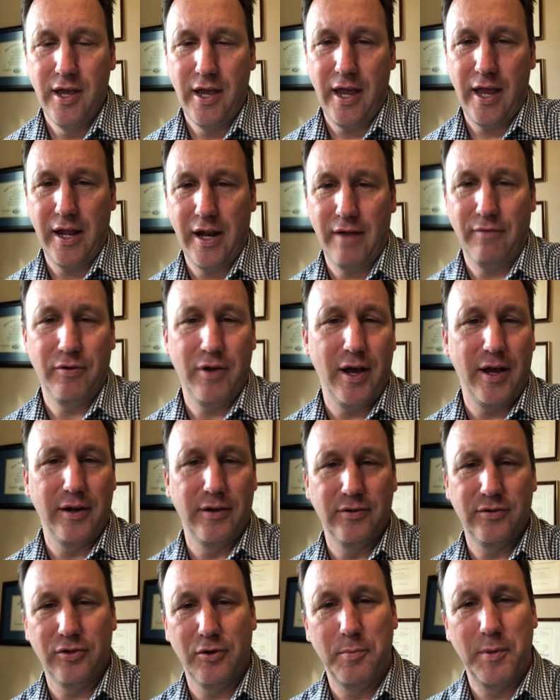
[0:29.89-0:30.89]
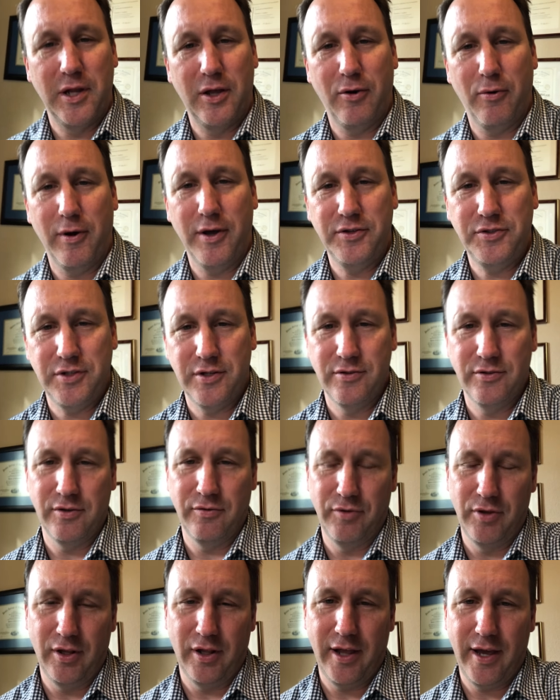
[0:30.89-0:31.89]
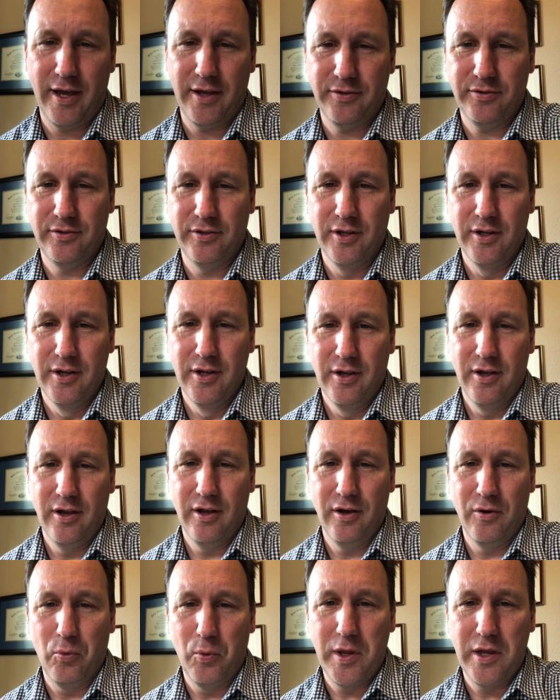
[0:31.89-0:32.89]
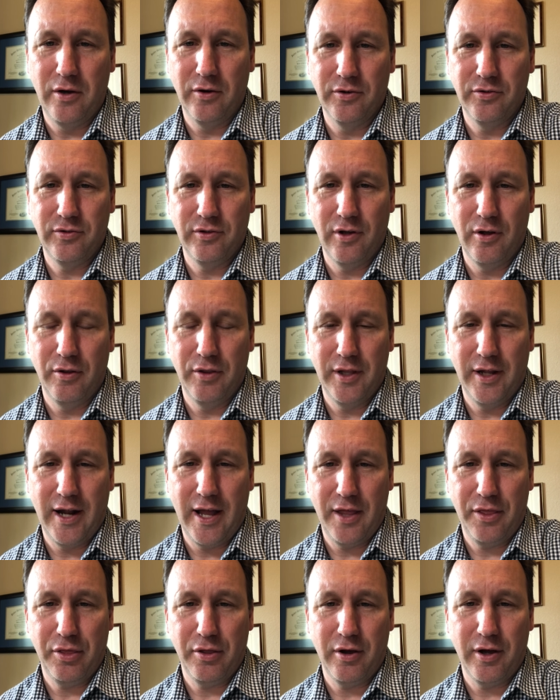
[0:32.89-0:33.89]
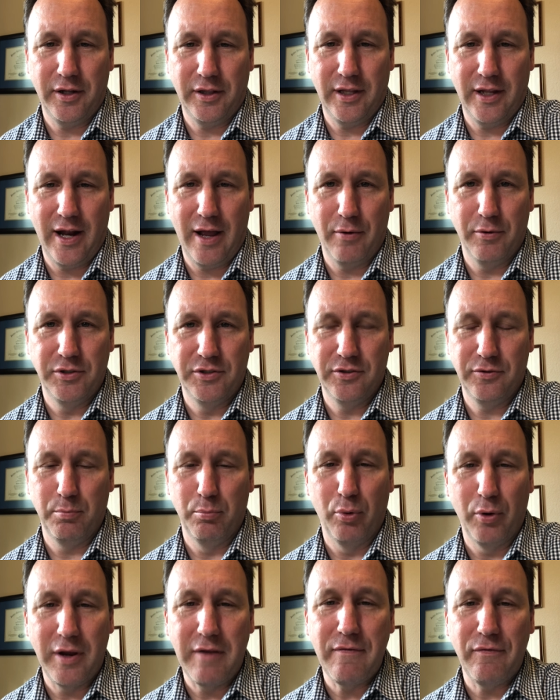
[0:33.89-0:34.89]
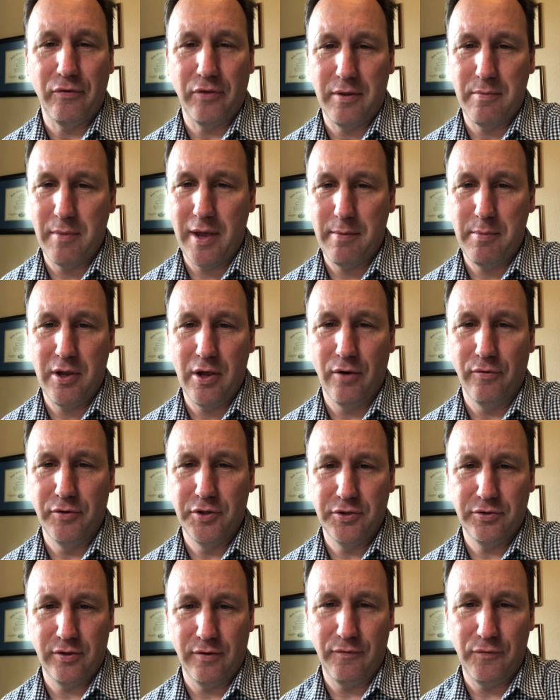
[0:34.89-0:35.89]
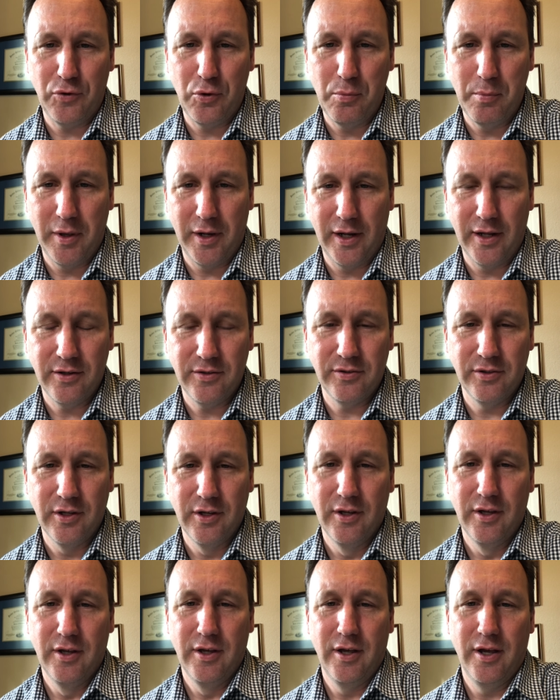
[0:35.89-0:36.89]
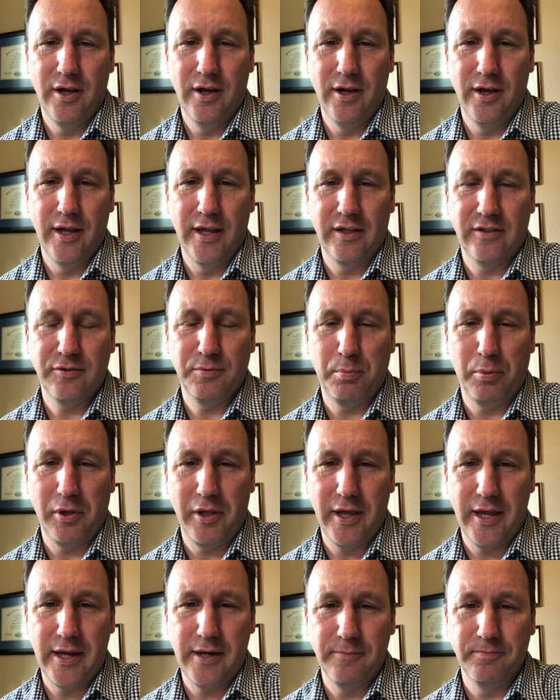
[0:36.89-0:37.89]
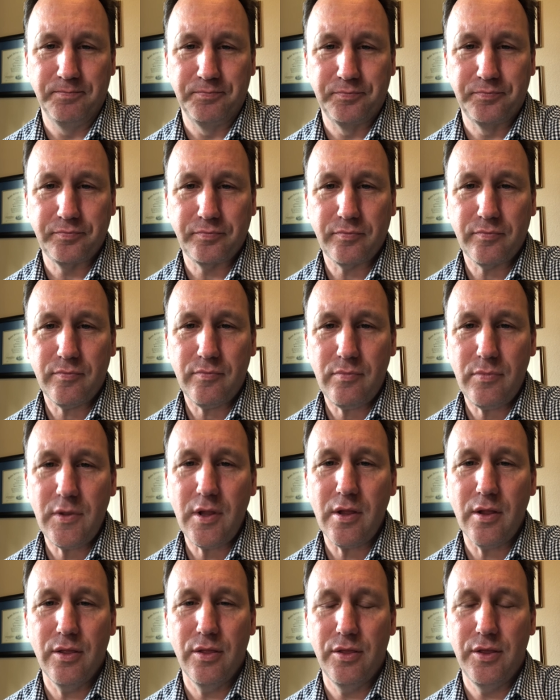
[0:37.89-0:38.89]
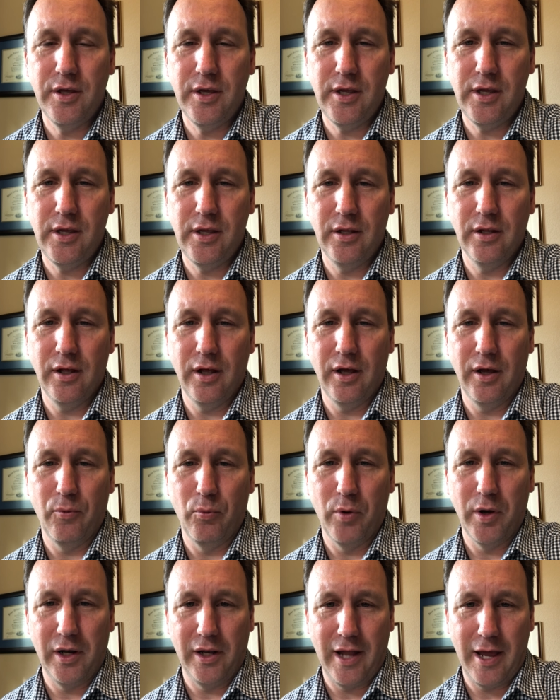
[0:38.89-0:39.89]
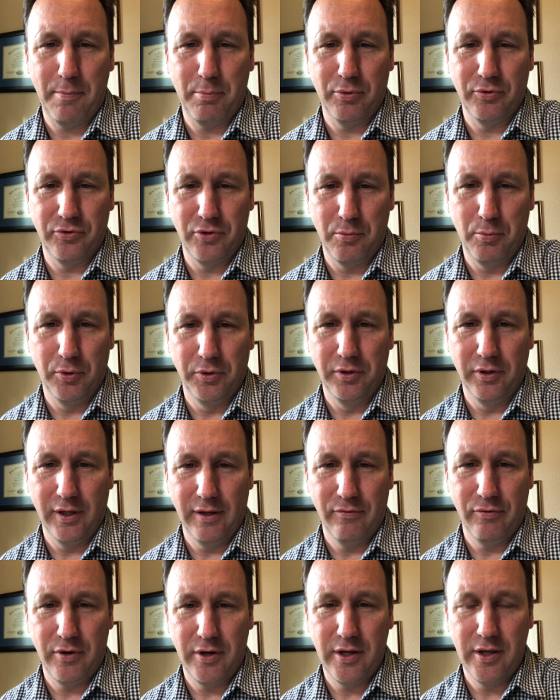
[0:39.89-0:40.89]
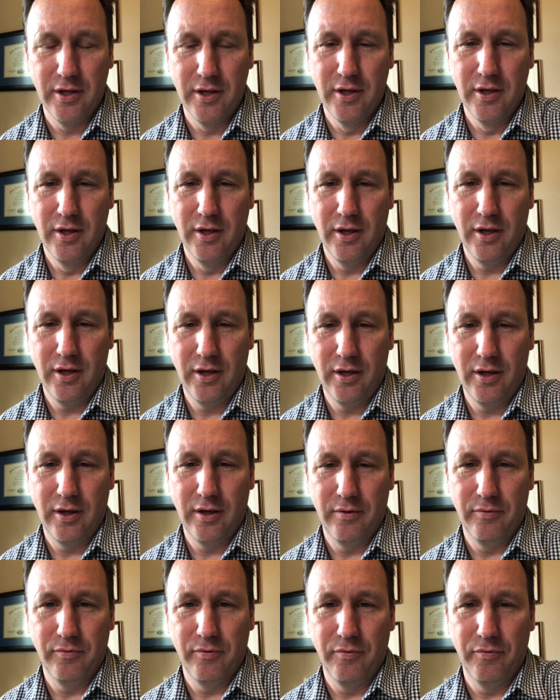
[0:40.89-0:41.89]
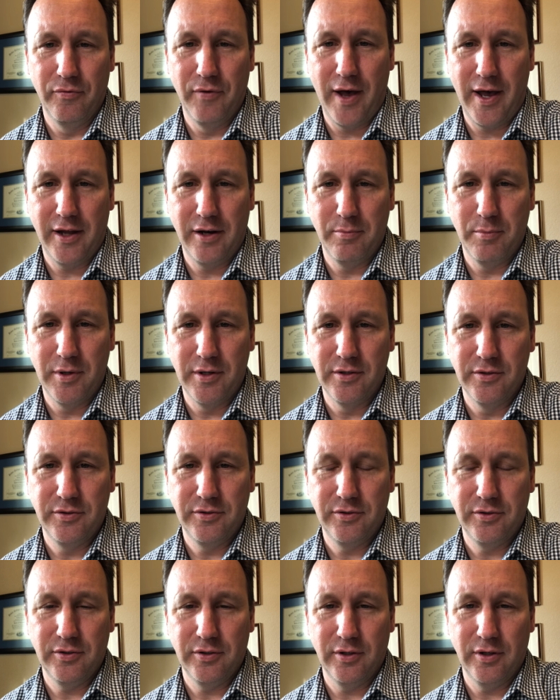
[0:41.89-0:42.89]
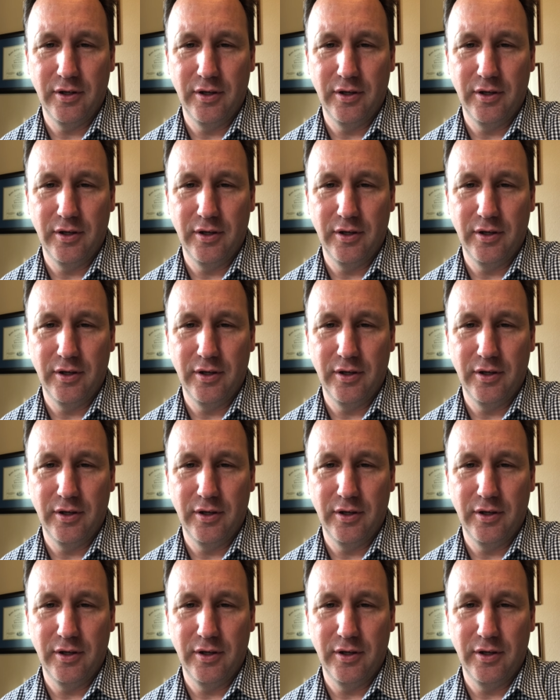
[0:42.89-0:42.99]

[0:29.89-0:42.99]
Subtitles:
And I've gotten so many questions over the last week or so that I thought that I would just briefly, maybe over just a few minutes, explain what liposomal delivery vitamins